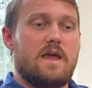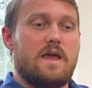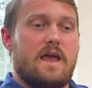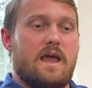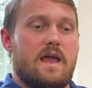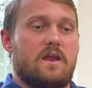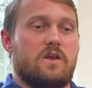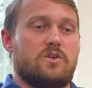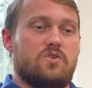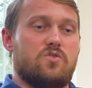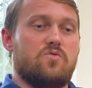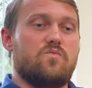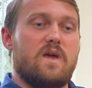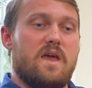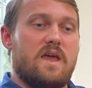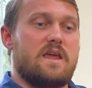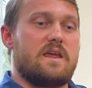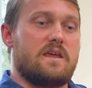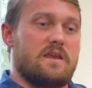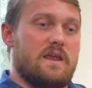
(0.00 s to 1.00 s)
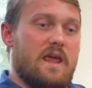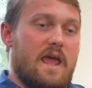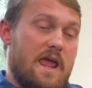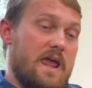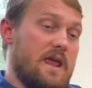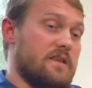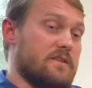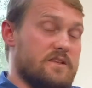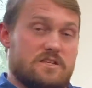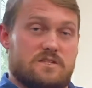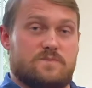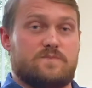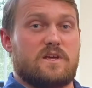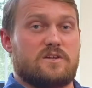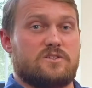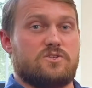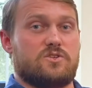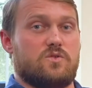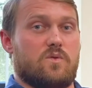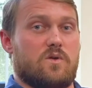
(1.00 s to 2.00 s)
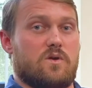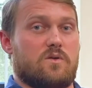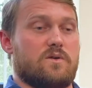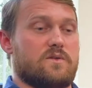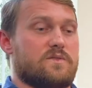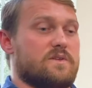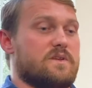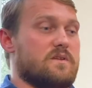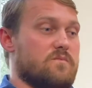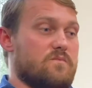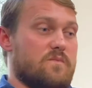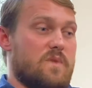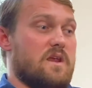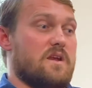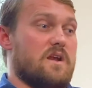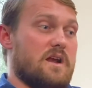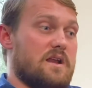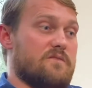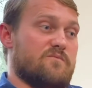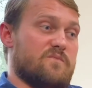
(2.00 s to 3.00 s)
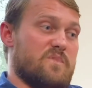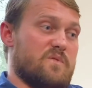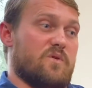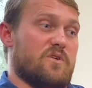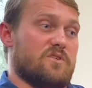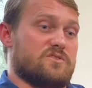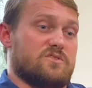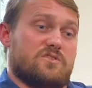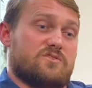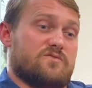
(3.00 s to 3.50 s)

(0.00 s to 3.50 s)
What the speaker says: and you may hate the dispatcher you work with, and it may not even be personal.